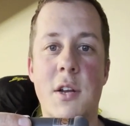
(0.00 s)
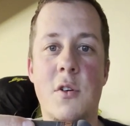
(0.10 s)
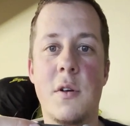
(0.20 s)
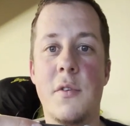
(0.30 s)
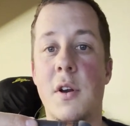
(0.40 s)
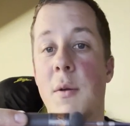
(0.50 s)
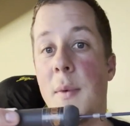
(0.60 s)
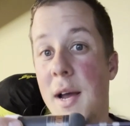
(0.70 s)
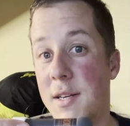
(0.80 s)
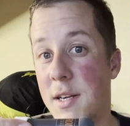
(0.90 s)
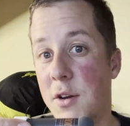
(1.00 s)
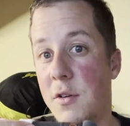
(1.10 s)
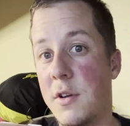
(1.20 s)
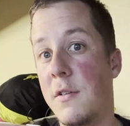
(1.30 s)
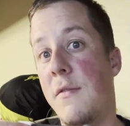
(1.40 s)
Croix, if you're gonna buy a St.
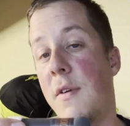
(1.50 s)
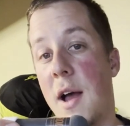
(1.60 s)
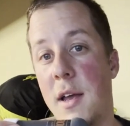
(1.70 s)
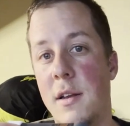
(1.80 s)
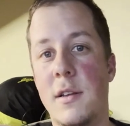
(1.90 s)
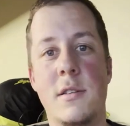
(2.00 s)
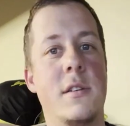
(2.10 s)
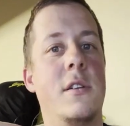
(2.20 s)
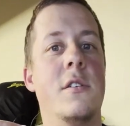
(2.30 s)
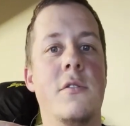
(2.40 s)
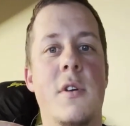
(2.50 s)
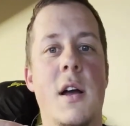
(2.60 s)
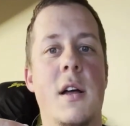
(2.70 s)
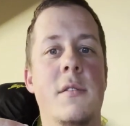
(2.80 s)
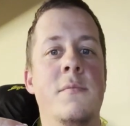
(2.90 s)
Croix, you're fine. It's a good
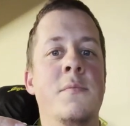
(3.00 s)
rod,